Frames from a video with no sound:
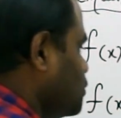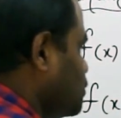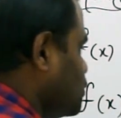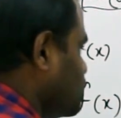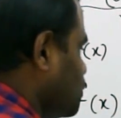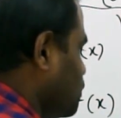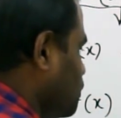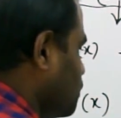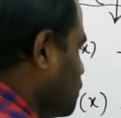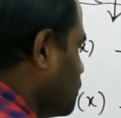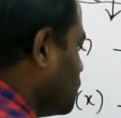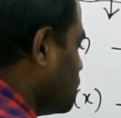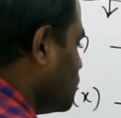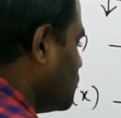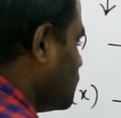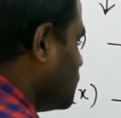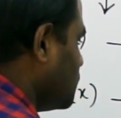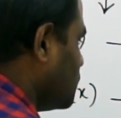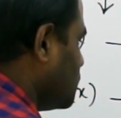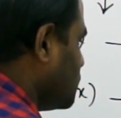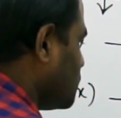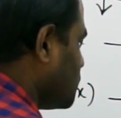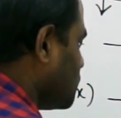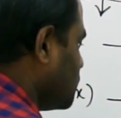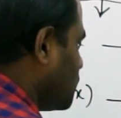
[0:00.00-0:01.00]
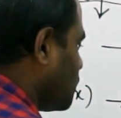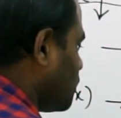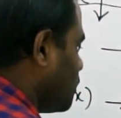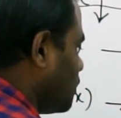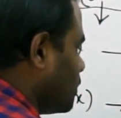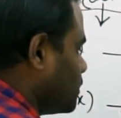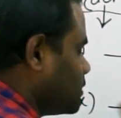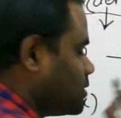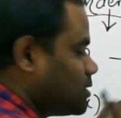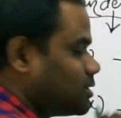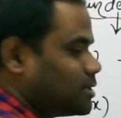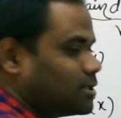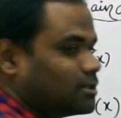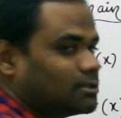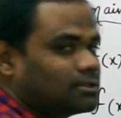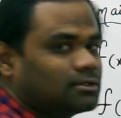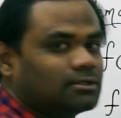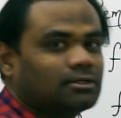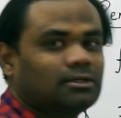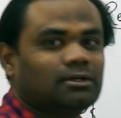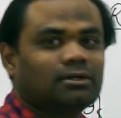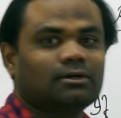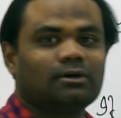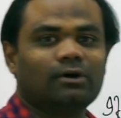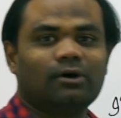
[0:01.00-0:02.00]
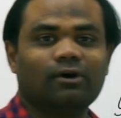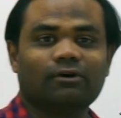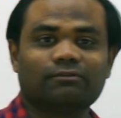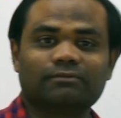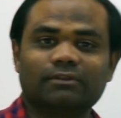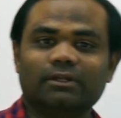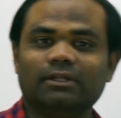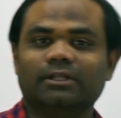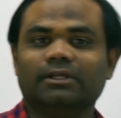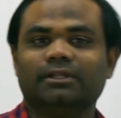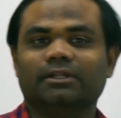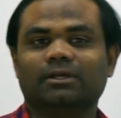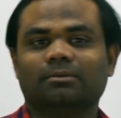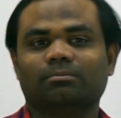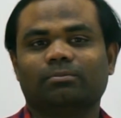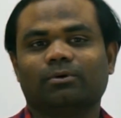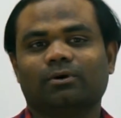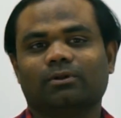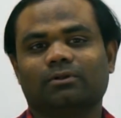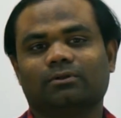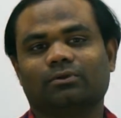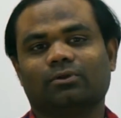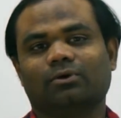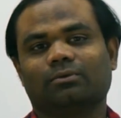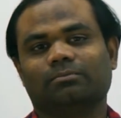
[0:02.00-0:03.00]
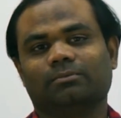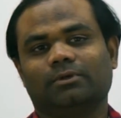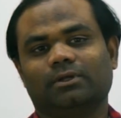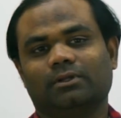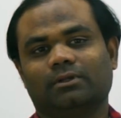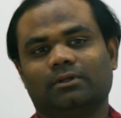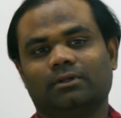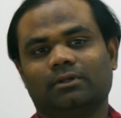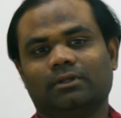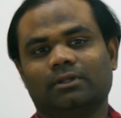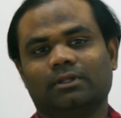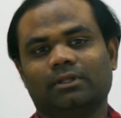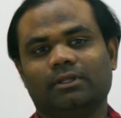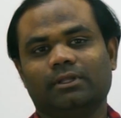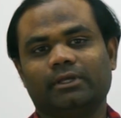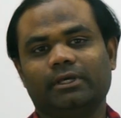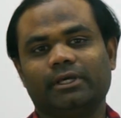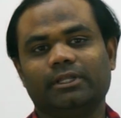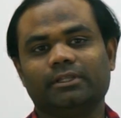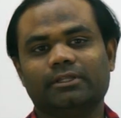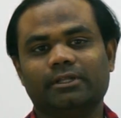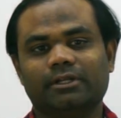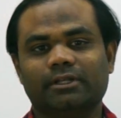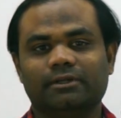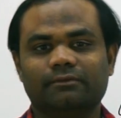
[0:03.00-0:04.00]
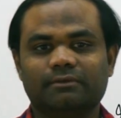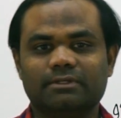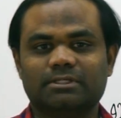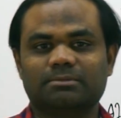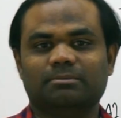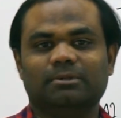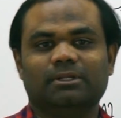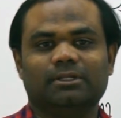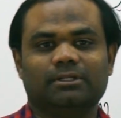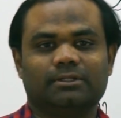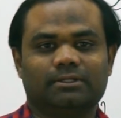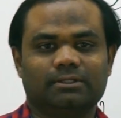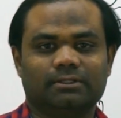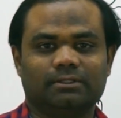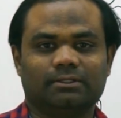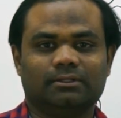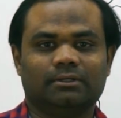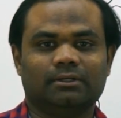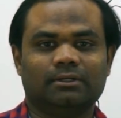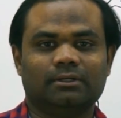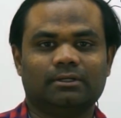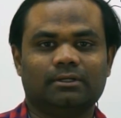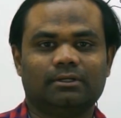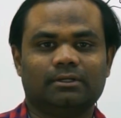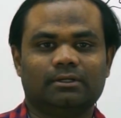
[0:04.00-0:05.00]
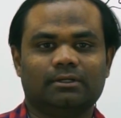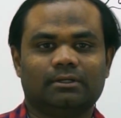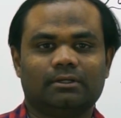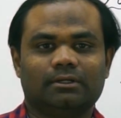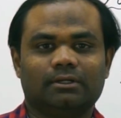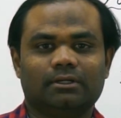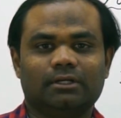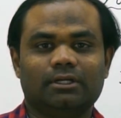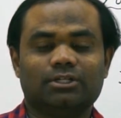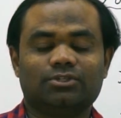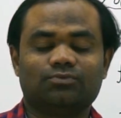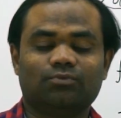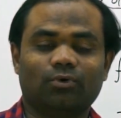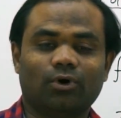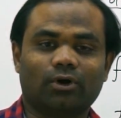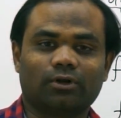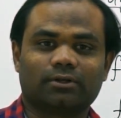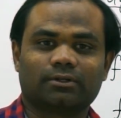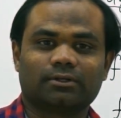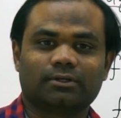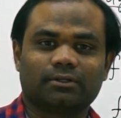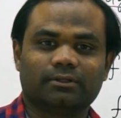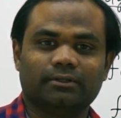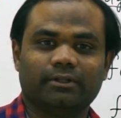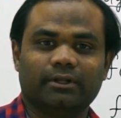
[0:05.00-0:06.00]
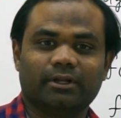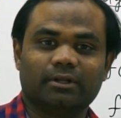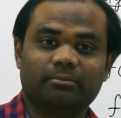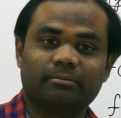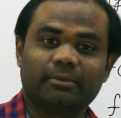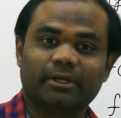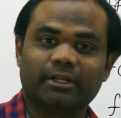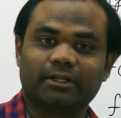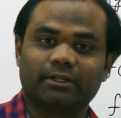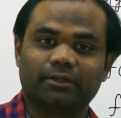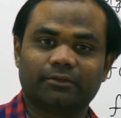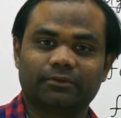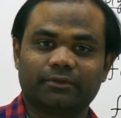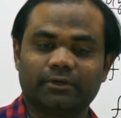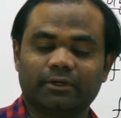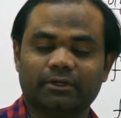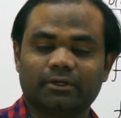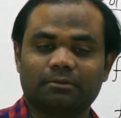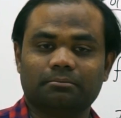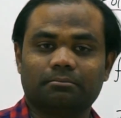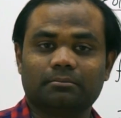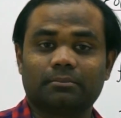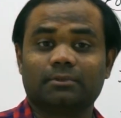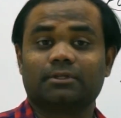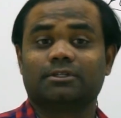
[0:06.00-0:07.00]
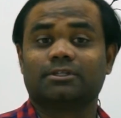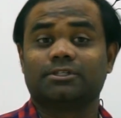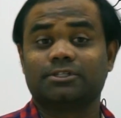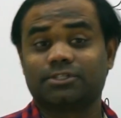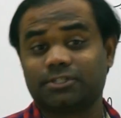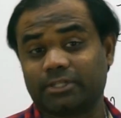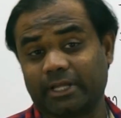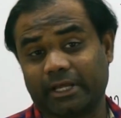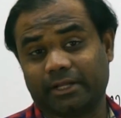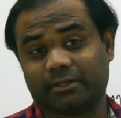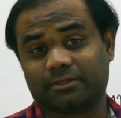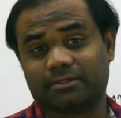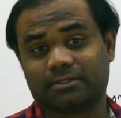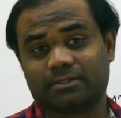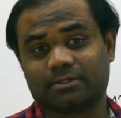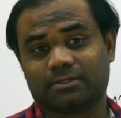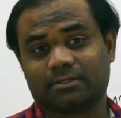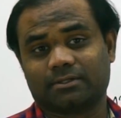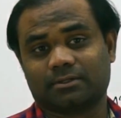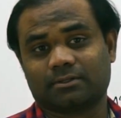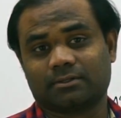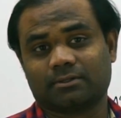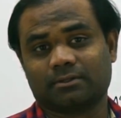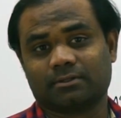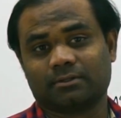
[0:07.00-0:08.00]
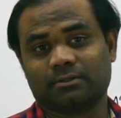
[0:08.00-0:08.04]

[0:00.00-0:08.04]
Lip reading: to the constant of the linear polynomial in the divisibility, is what the Remainder Theorem states.